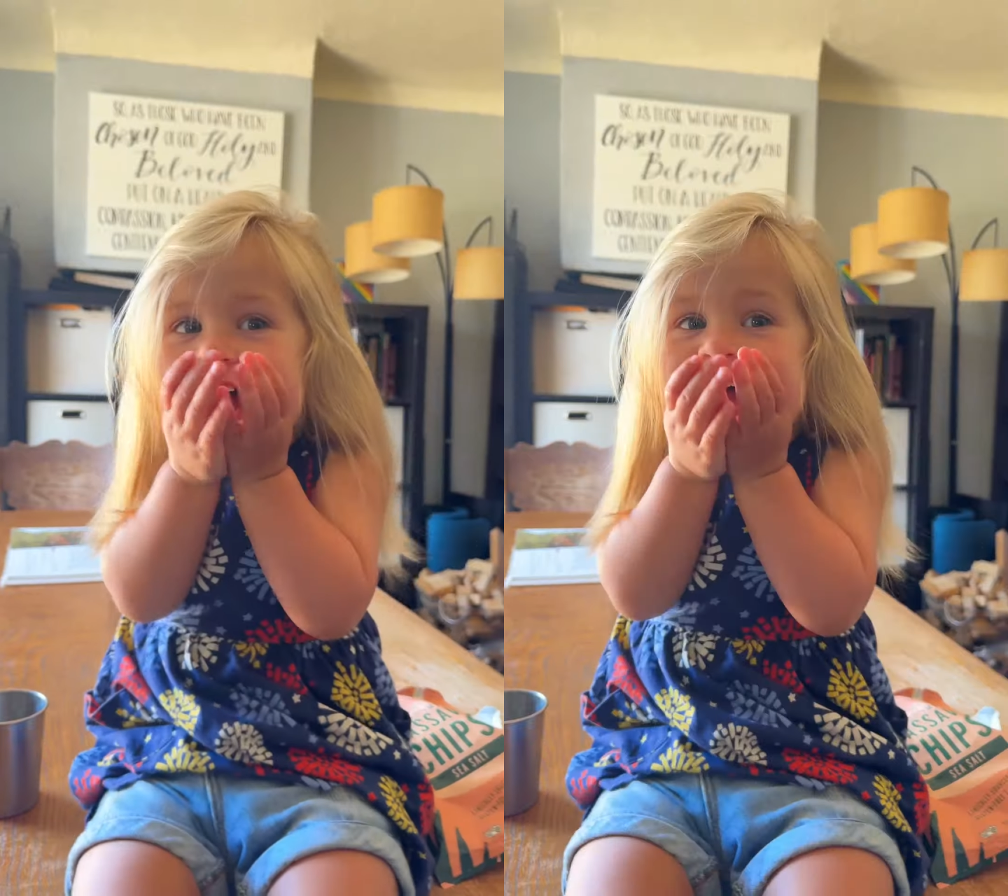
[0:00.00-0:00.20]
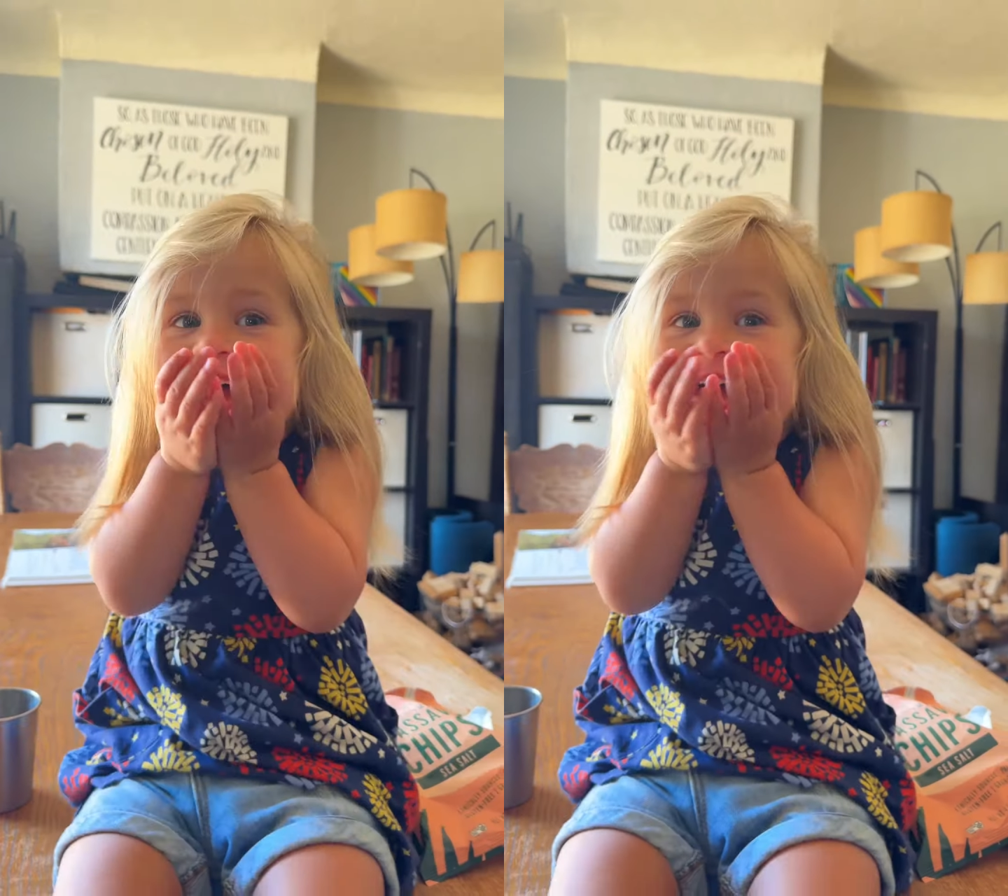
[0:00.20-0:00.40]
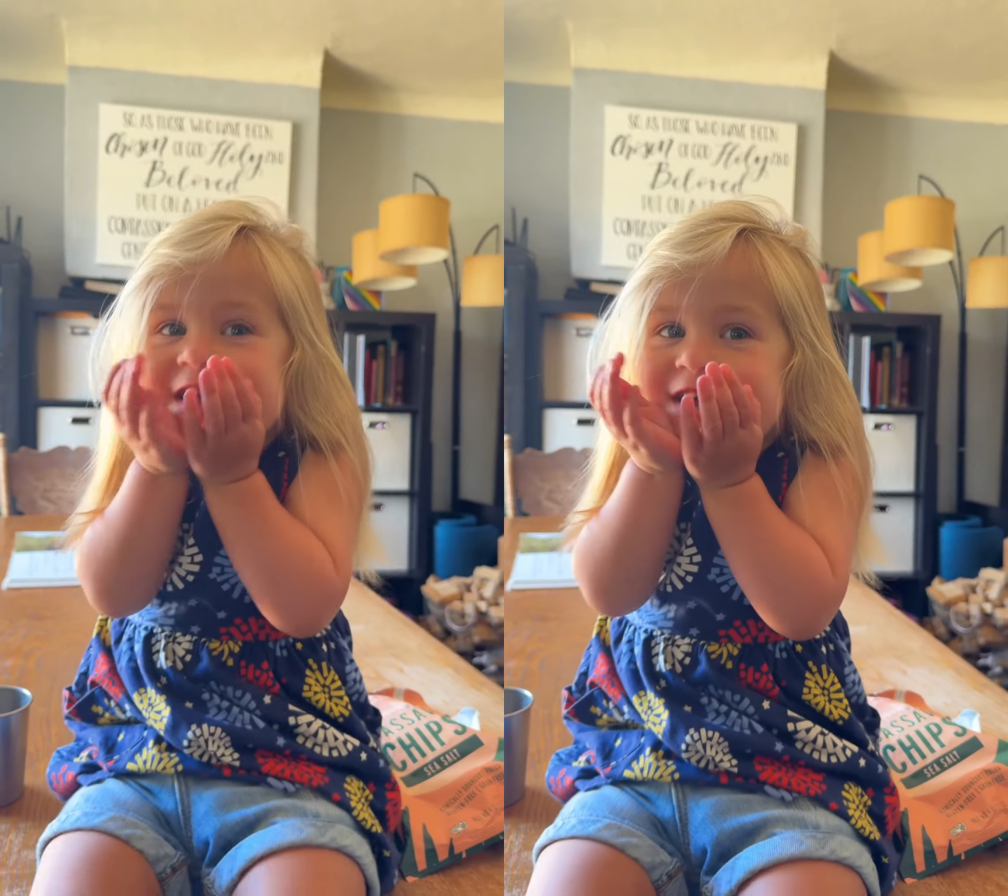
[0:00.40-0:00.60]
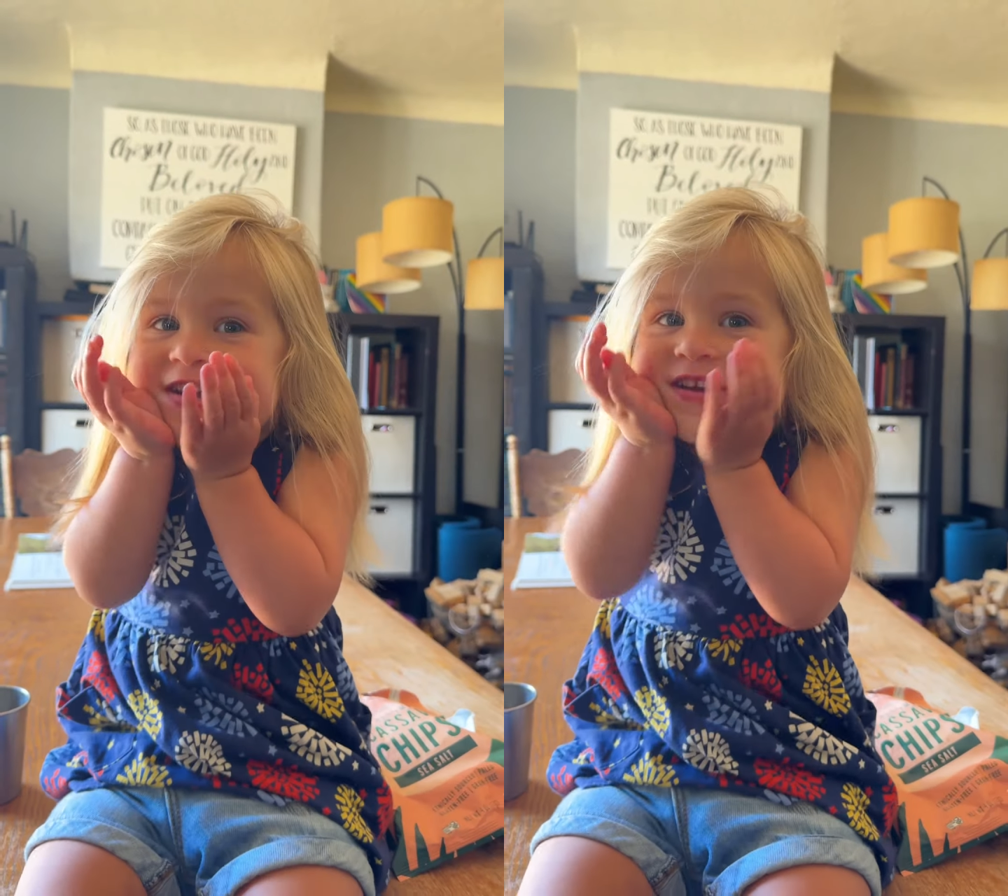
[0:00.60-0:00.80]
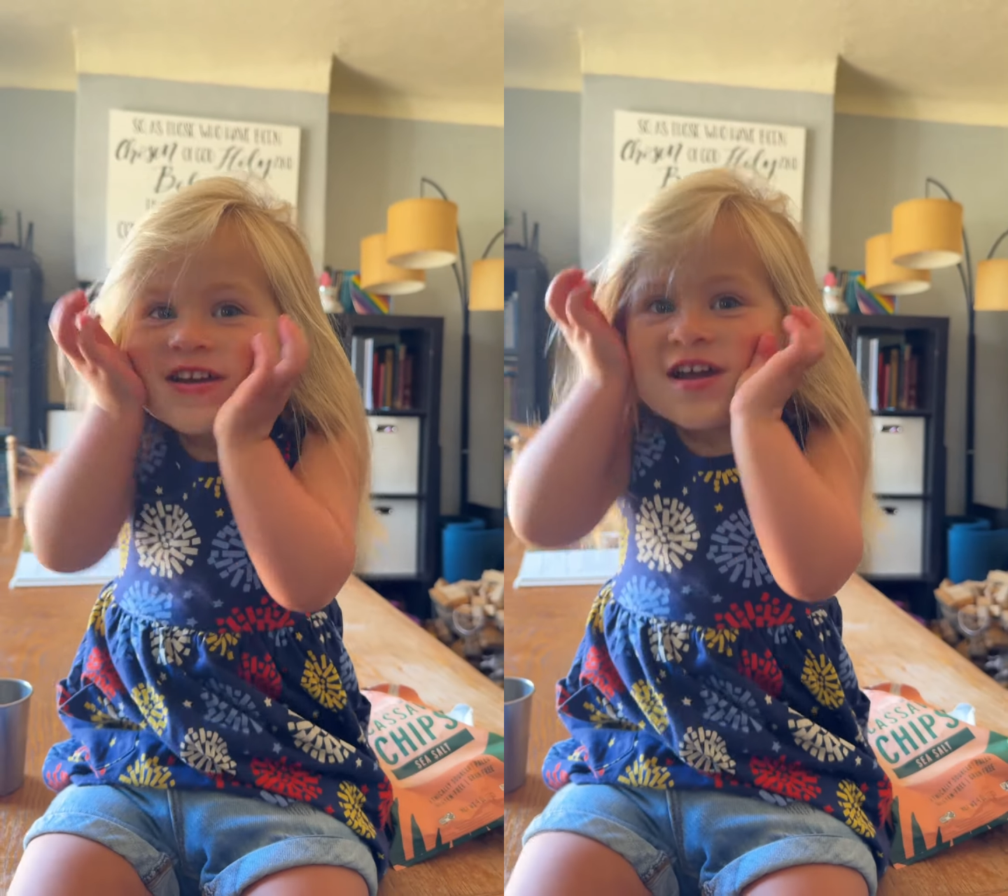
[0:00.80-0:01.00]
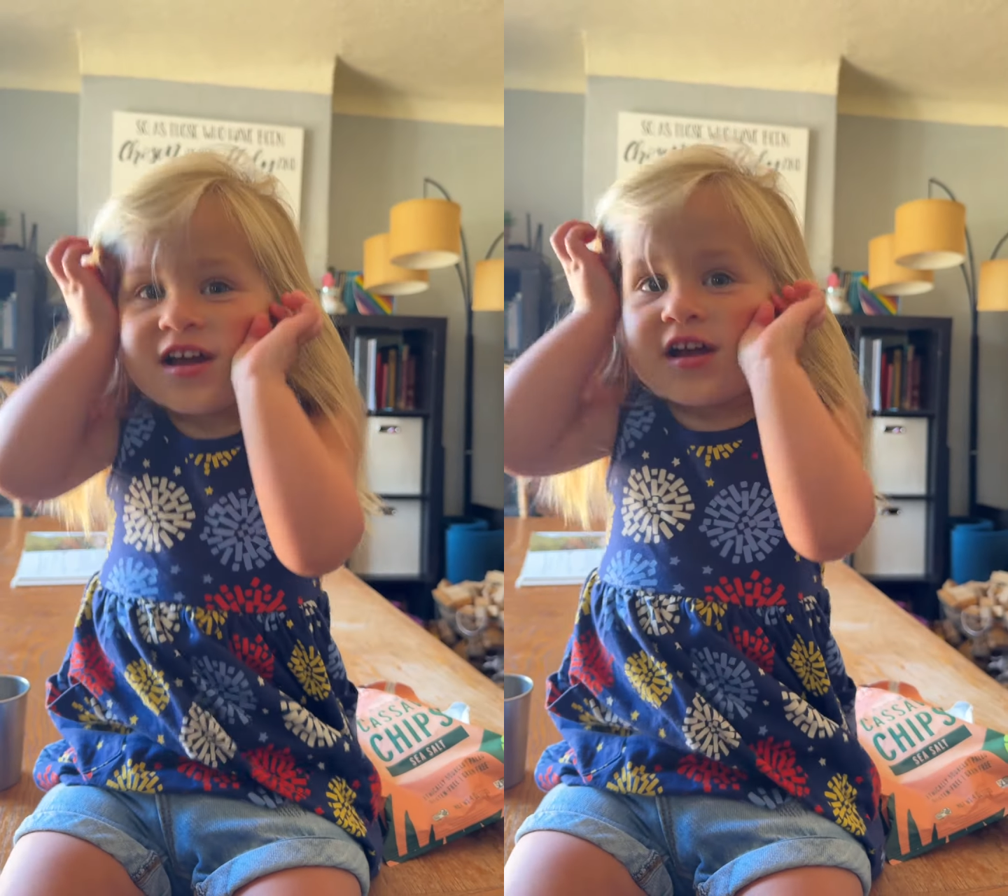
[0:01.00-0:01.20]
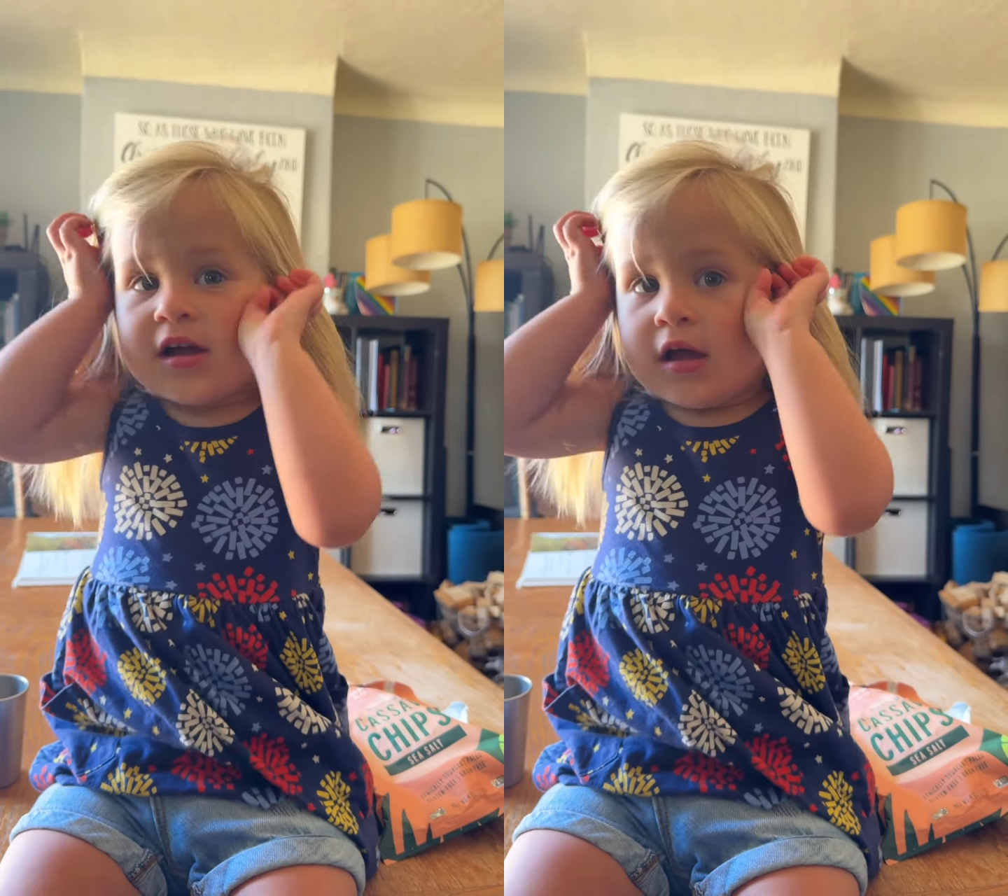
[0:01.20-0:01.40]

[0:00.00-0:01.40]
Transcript: Was the water cold?